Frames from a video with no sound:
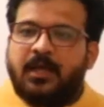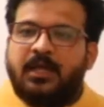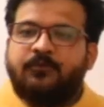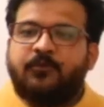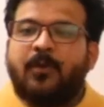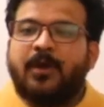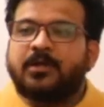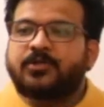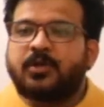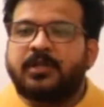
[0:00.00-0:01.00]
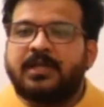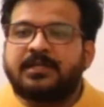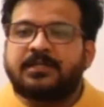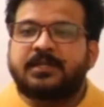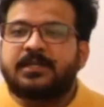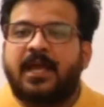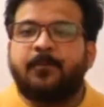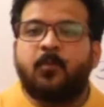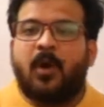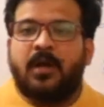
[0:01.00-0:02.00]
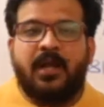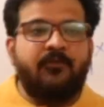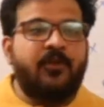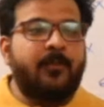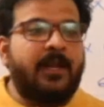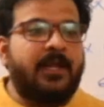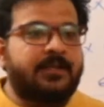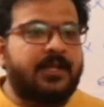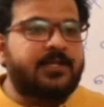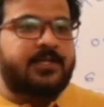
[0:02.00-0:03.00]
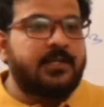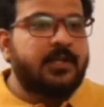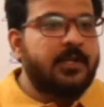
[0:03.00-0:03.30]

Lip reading: If you have understood this, type 1. Everybody in the session?